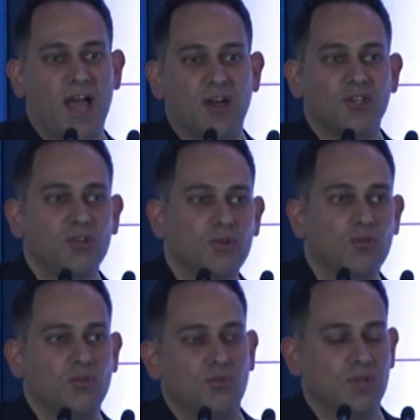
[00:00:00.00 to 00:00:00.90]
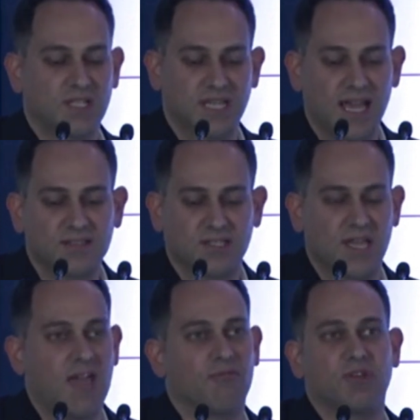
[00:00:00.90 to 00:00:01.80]
do you connect
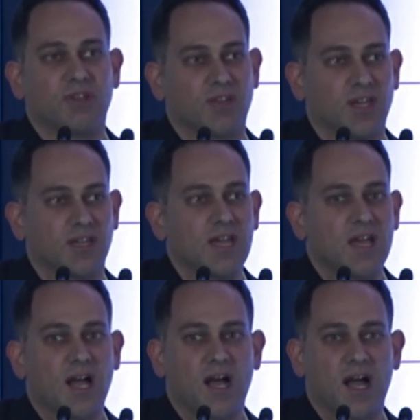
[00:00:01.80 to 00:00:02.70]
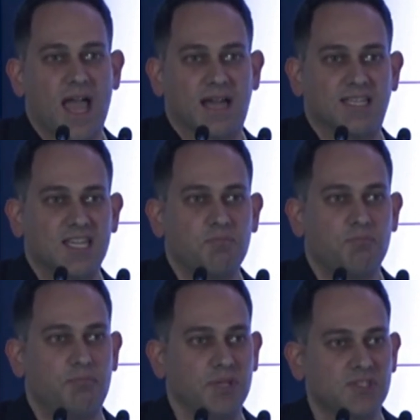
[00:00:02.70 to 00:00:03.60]
everything and
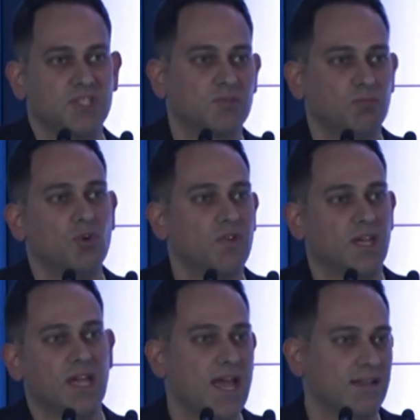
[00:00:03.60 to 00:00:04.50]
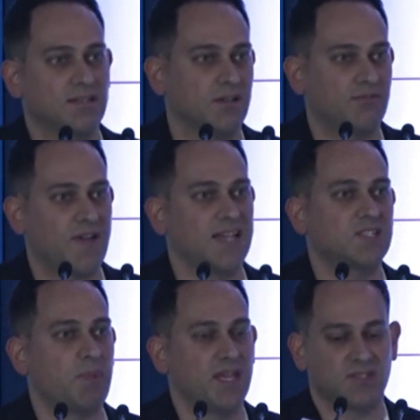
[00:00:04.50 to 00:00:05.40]
keep business moving at the fast
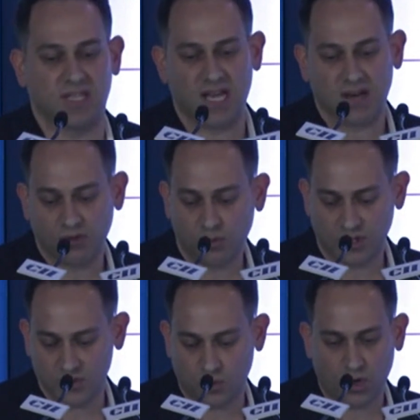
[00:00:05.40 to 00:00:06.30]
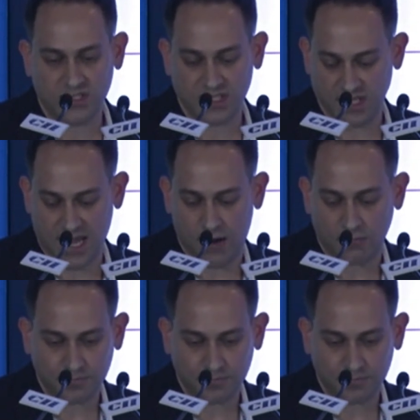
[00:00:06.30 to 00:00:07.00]
pace that everyone is wanting now?